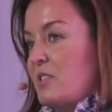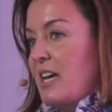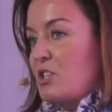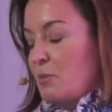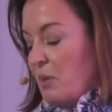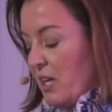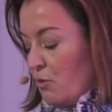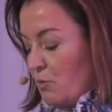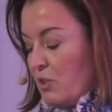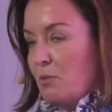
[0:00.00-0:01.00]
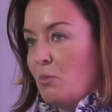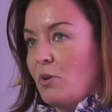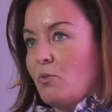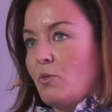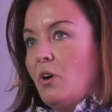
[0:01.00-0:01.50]
is actually playing a really
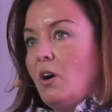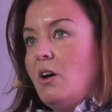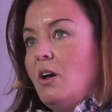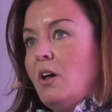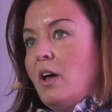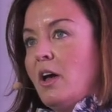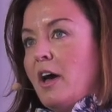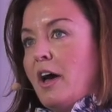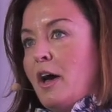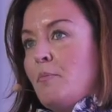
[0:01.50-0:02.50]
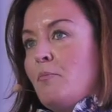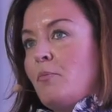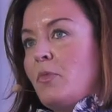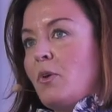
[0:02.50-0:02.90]
important role. Um,